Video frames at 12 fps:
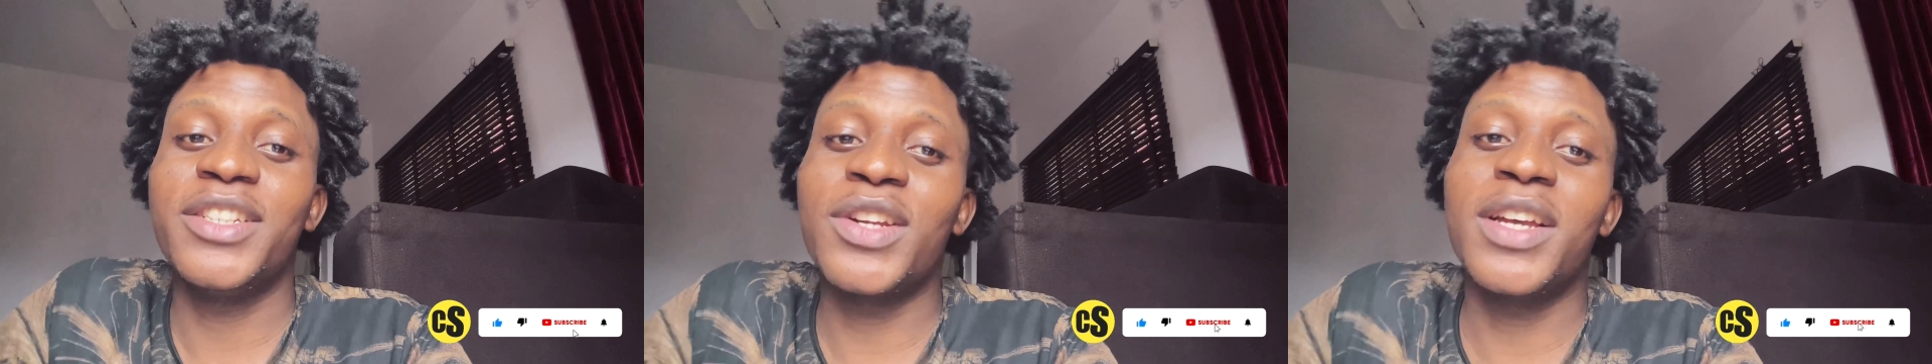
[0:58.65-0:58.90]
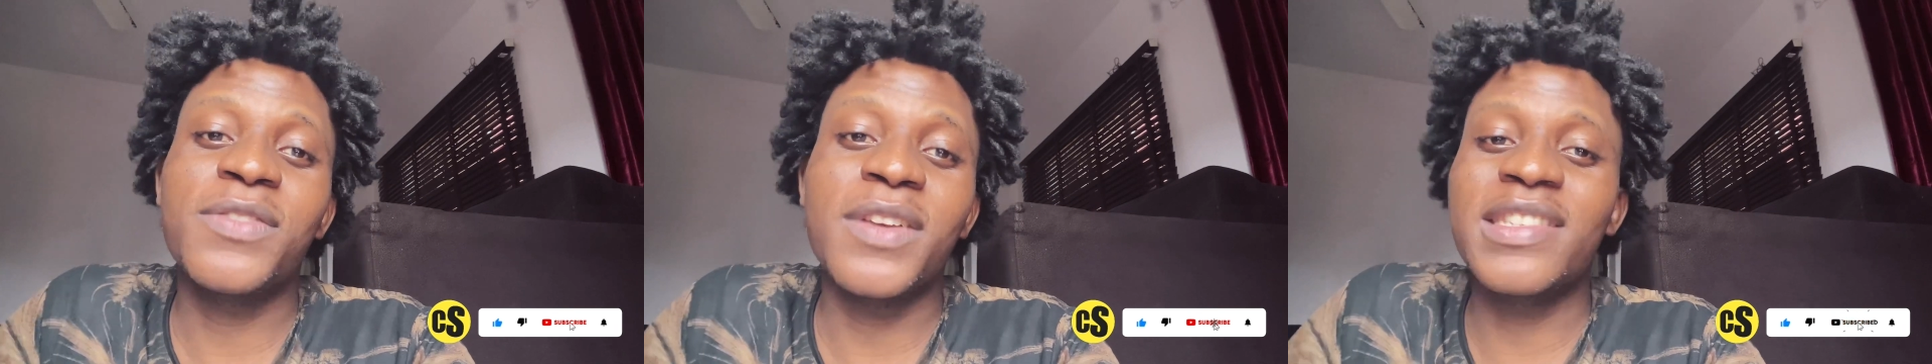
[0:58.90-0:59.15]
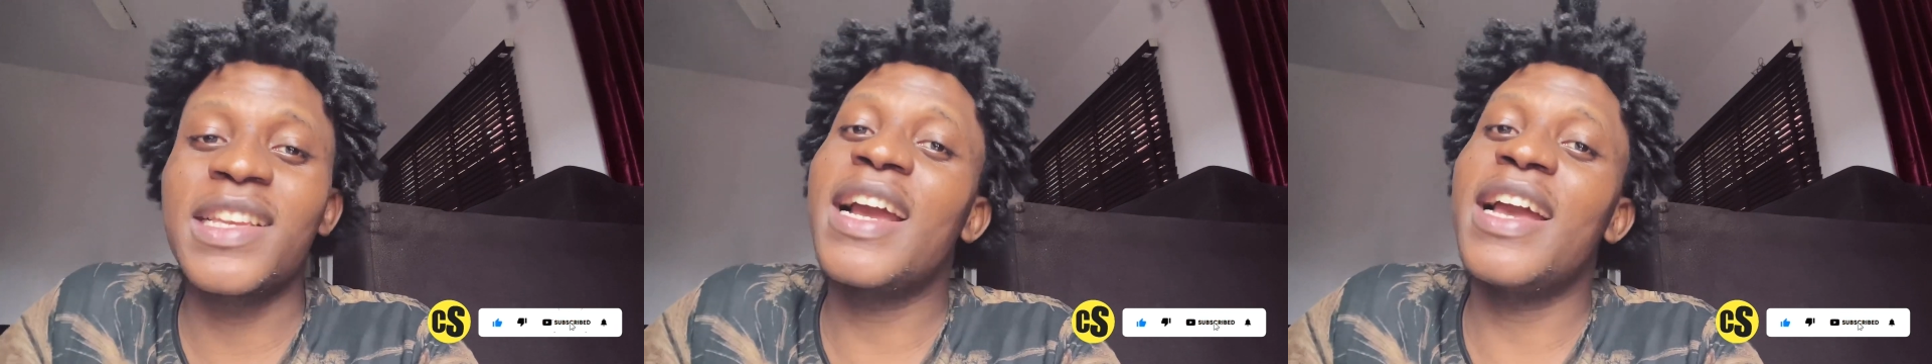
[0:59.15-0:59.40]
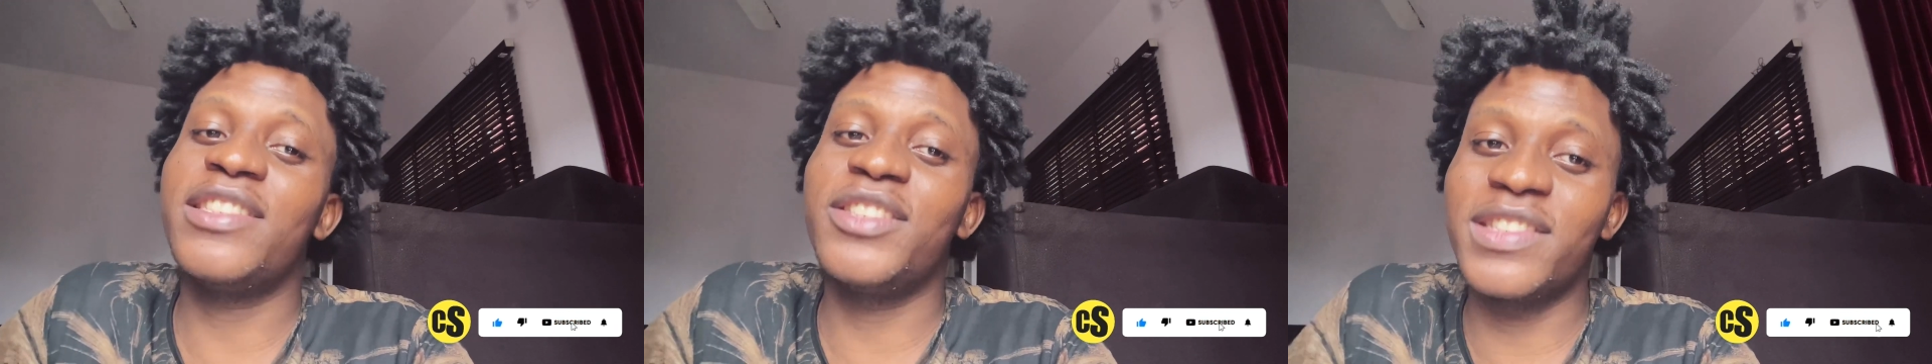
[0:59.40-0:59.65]
transfer
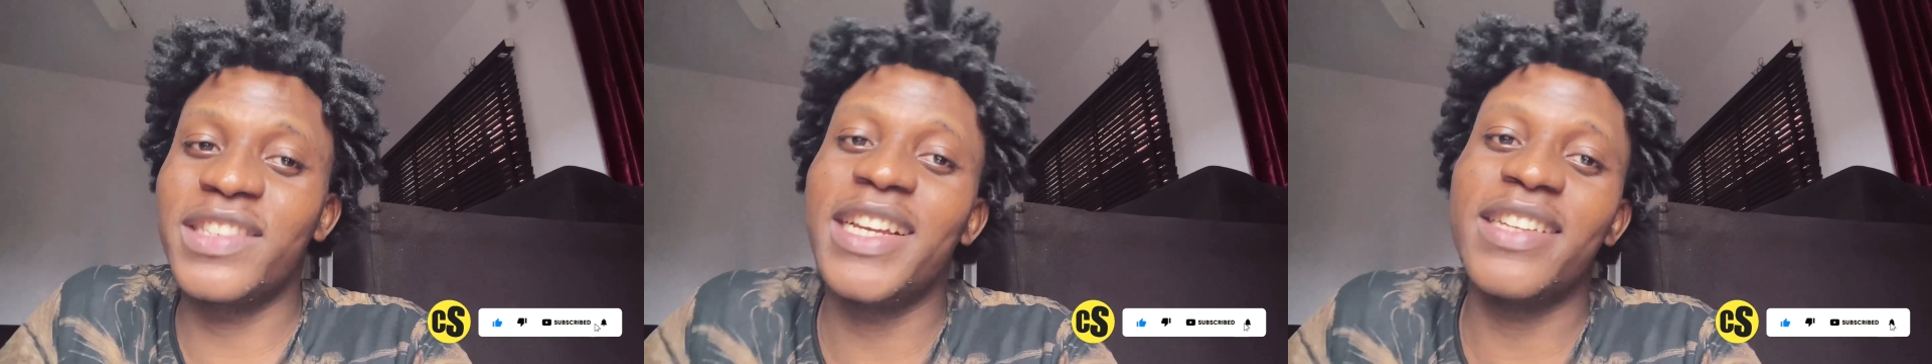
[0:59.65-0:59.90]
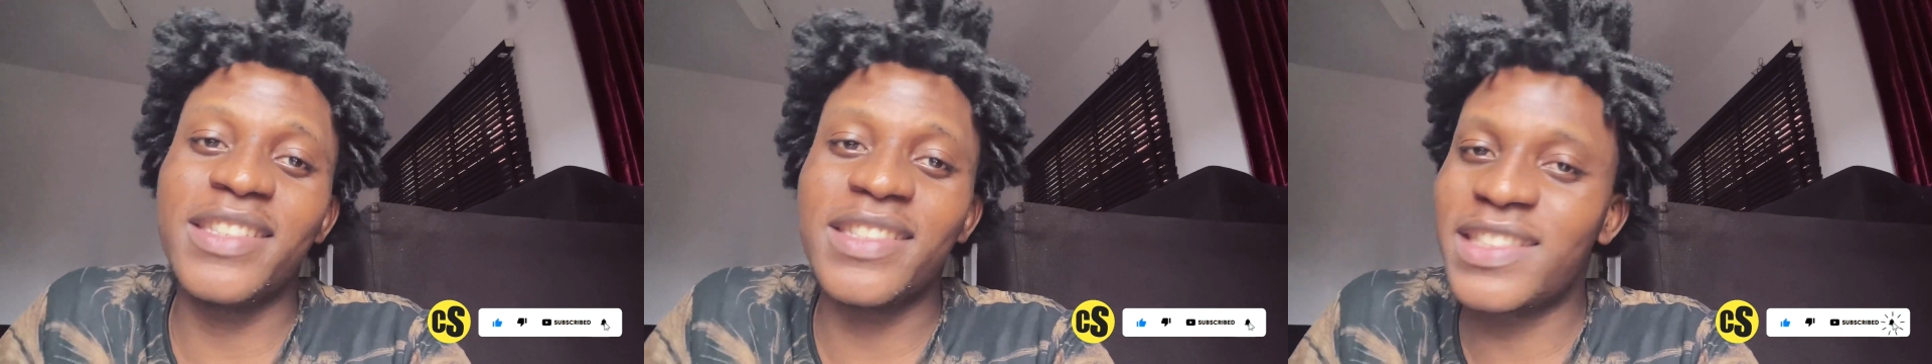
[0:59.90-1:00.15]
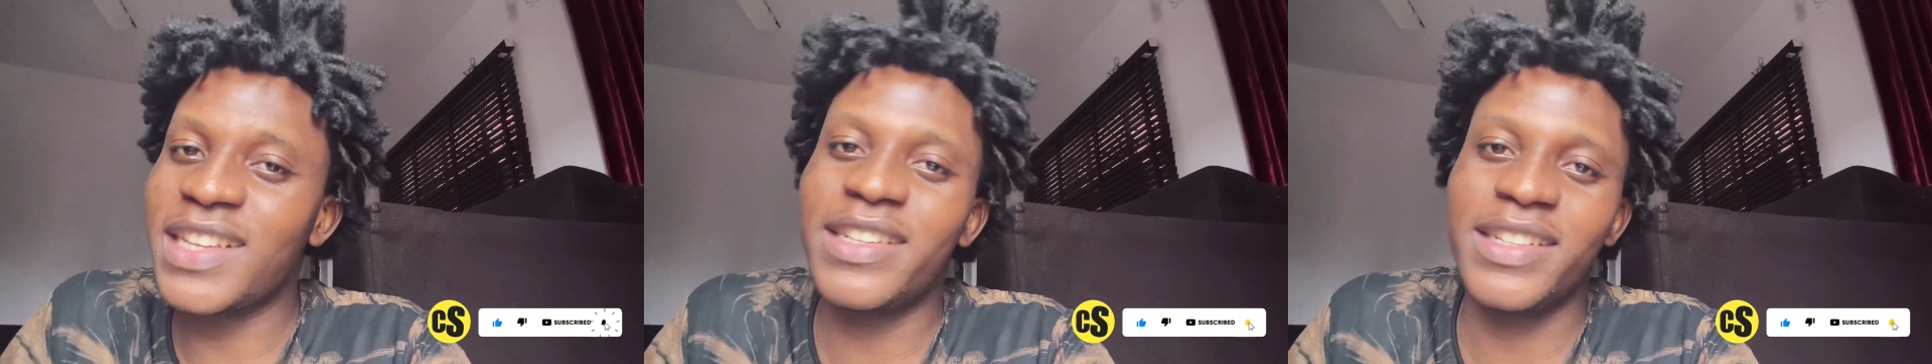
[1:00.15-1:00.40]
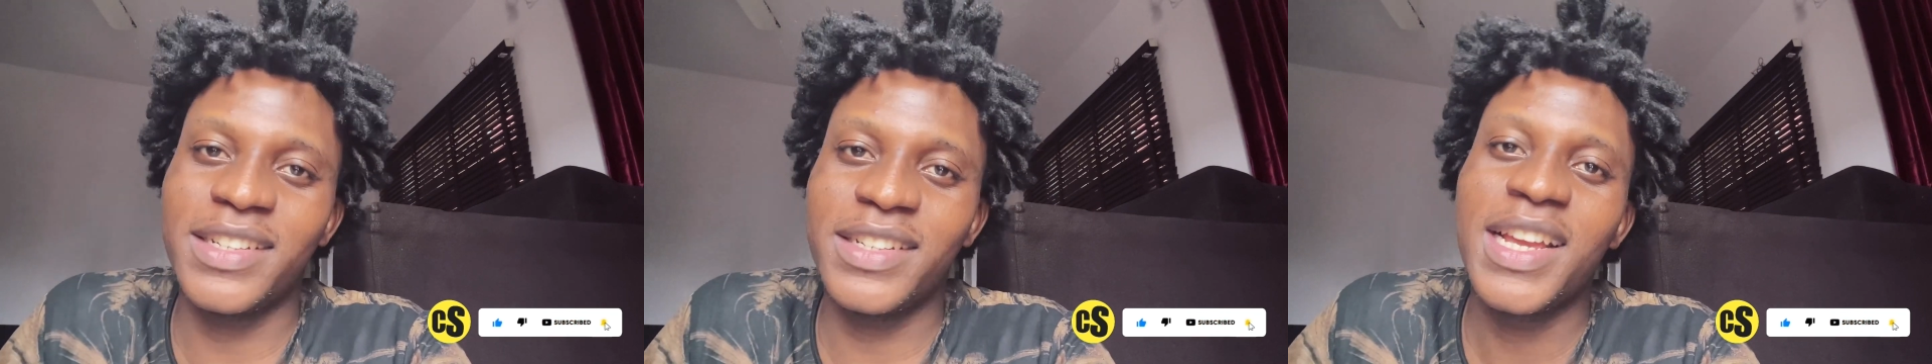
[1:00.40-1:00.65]
saga is just getting
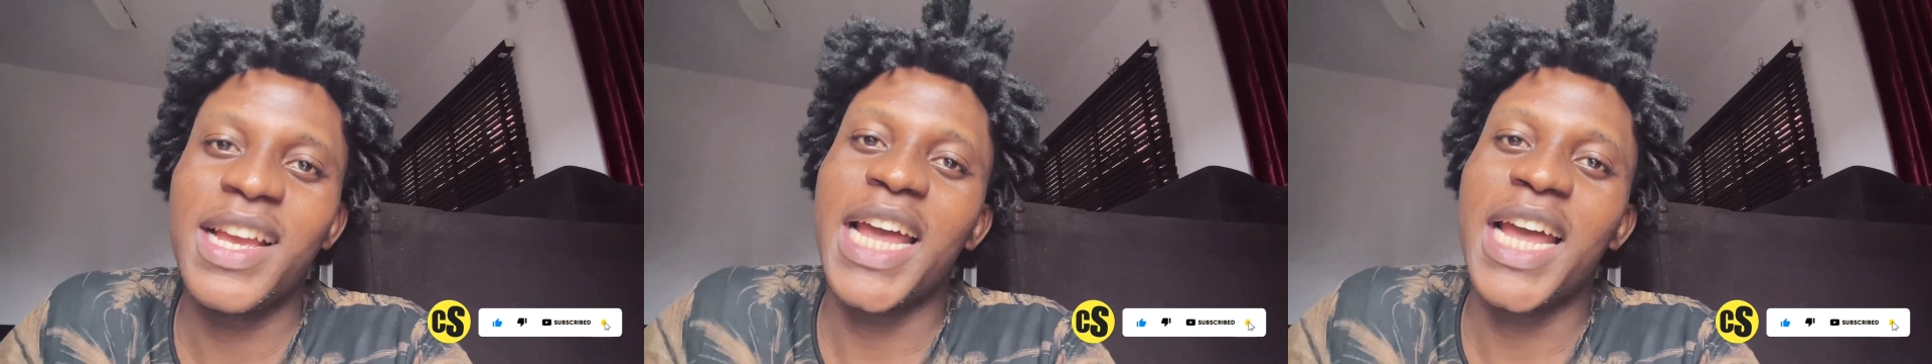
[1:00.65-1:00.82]
started